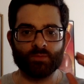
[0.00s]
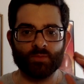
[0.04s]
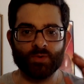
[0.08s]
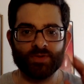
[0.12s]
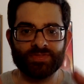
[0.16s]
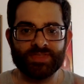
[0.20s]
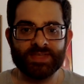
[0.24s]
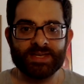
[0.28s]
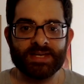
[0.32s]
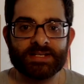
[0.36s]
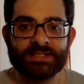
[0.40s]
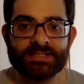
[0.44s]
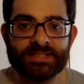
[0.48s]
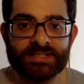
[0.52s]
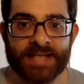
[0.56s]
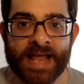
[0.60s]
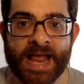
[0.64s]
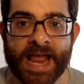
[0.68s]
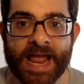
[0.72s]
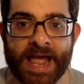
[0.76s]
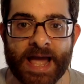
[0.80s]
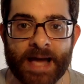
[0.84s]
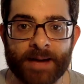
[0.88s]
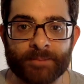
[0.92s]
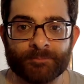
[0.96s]
with the
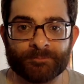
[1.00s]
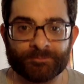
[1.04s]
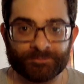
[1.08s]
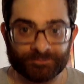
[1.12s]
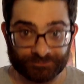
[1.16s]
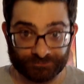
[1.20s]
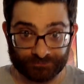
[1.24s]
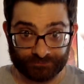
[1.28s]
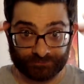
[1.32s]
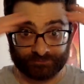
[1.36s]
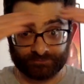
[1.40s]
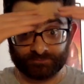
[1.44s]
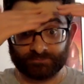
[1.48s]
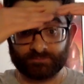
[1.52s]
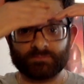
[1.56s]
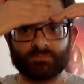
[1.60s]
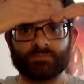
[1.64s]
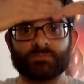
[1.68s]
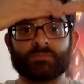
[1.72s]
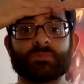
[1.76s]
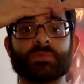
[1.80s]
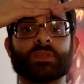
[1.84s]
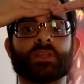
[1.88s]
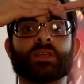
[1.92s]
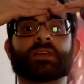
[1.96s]
exam,
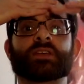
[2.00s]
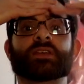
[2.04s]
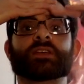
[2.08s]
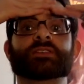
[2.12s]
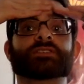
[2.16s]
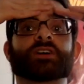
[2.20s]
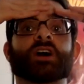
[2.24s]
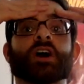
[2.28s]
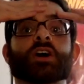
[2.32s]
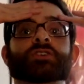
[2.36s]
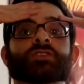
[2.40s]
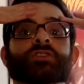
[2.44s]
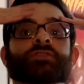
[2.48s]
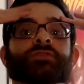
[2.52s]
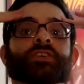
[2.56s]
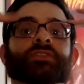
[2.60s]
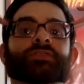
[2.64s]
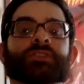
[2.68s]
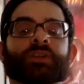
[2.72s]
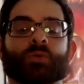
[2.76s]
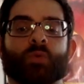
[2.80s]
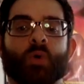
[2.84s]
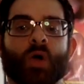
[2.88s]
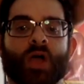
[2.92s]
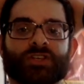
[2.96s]
it's
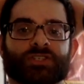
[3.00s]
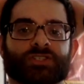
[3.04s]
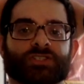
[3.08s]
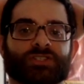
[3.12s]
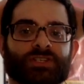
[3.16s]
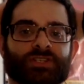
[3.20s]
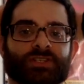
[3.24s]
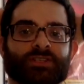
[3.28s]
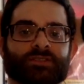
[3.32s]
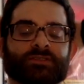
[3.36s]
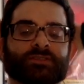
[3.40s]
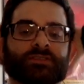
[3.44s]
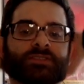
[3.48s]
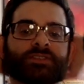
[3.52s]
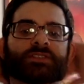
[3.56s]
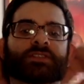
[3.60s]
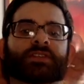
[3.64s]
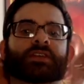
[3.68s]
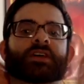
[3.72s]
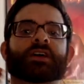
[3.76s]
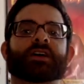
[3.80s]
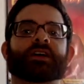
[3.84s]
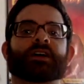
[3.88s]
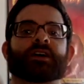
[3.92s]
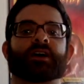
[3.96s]
150
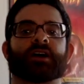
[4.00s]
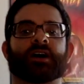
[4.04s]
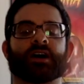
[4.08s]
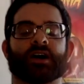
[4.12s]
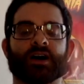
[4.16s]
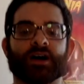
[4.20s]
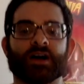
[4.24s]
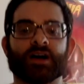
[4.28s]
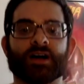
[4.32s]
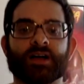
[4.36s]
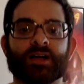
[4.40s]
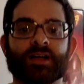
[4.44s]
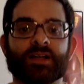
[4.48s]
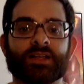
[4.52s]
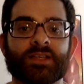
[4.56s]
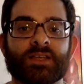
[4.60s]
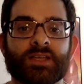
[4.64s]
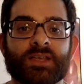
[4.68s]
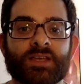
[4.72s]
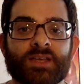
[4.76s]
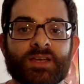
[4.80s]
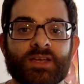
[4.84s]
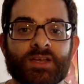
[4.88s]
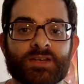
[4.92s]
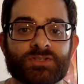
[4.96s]
questions.
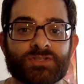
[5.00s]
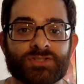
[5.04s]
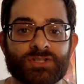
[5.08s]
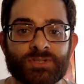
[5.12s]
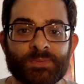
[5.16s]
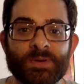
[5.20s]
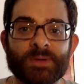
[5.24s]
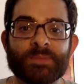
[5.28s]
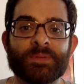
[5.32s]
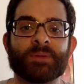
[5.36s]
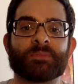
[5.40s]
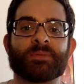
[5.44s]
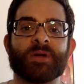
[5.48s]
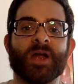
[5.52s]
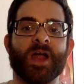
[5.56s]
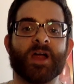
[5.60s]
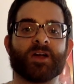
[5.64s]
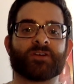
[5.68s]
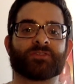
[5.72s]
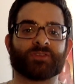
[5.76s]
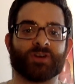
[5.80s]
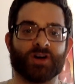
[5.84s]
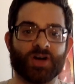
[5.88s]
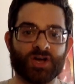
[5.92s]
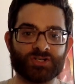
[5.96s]
So just be
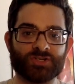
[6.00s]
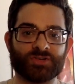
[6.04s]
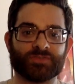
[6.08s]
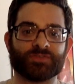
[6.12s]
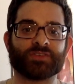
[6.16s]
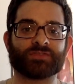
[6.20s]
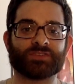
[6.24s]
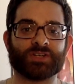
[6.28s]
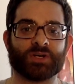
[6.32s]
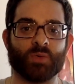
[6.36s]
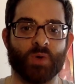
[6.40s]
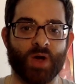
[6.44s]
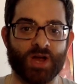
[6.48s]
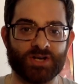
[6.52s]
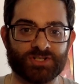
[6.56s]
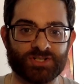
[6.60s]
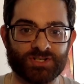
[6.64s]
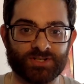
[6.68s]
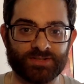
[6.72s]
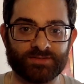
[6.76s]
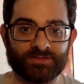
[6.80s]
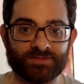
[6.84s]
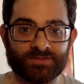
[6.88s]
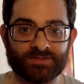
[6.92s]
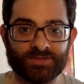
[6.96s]
prepared for 150
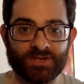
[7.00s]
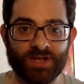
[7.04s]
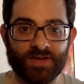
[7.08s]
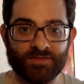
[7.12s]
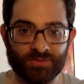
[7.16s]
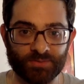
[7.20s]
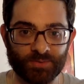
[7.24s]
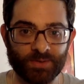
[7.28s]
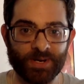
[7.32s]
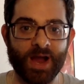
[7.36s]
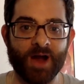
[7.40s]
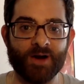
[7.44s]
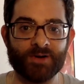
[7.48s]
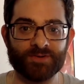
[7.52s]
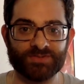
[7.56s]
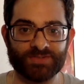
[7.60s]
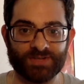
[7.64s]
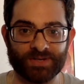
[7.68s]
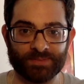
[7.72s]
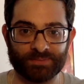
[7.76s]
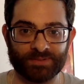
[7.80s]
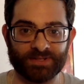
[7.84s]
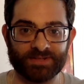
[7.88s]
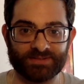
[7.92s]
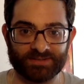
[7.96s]
questions. You have 3 hours to
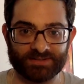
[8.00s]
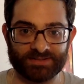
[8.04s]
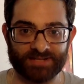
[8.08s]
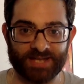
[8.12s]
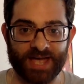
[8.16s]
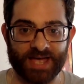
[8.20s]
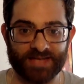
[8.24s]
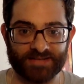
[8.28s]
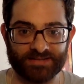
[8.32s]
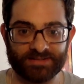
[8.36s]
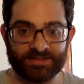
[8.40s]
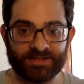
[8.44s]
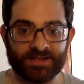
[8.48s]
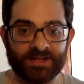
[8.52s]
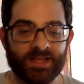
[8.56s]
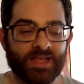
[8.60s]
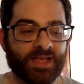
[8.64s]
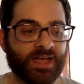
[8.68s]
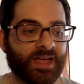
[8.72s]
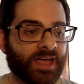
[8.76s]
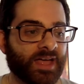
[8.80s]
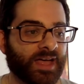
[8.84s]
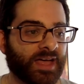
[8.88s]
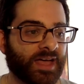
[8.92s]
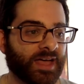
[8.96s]
complete the test.
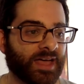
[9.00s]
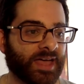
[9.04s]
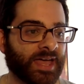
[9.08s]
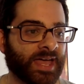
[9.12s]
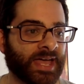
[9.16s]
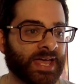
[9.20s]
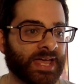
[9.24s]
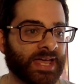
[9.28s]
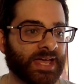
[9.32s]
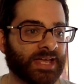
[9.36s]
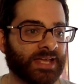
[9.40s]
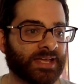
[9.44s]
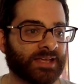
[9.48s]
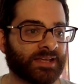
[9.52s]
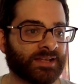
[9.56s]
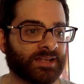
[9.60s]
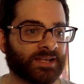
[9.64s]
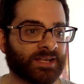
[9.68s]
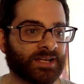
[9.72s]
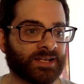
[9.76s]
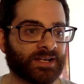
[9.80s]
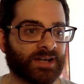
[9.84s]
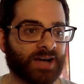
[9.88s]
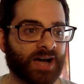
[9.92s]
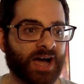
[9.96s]

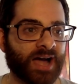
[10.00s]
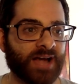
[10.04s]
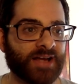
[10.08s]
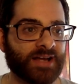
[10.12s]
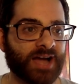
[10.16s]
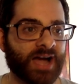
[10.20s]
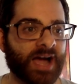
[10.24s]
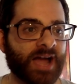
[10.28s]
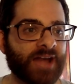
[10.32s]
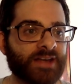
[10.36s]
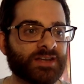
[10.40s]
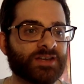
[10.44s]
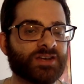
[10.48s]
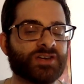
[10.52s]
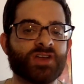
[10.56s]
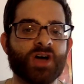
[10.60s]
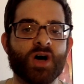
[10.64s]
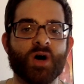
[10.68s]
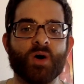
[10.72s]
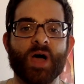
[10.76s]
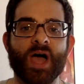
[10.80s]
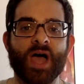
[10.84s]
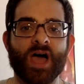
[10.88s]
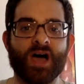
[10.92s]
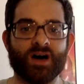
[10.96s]
And I didn't
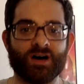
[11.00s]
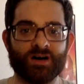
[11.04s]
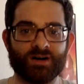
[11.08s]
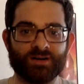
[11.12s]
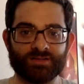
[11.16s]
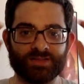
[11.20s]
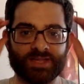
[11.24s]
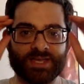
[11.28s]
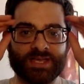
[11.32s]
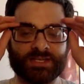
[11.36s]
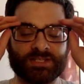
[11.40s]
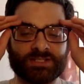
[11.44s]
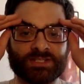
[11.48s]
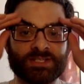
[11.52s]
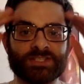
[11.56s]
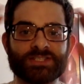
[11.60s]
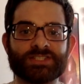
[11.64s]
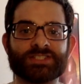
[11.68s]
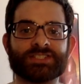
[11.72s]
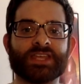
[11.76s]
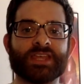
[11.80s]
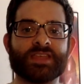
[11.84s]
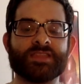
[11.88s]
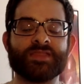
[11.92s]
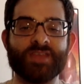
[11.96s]
know how,
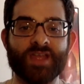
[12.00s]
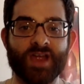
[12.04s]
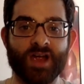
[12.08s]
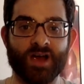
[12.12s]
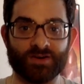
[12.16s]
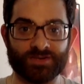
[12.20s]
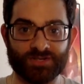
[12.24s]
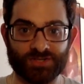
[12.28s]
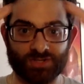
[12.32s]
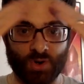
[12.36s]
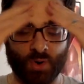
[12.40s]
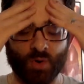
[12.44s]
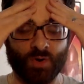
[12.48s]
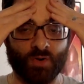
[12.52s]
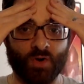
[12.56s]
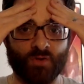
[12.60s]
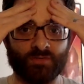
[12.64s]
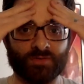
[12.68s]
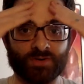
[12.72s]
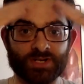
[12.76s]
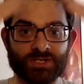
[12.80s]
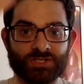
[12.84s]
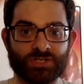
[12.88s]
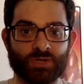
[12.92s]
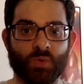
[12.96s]
just sitting there, just going
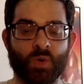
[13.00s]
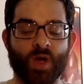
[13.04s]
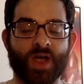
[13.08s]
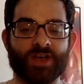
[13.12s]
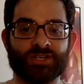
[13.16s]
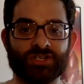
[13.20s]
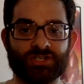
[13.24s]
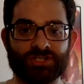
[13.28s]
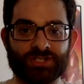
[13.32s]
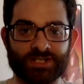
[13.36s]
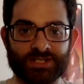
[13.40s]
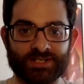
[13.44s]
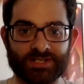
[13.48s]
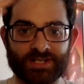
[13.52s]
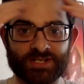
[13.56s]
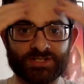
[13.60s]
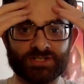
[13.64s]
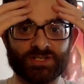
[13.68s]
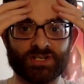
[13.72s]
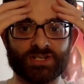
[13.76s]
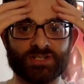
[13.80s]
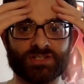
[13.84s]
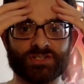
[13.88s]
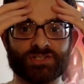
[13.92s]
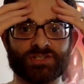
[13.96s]
over each question, and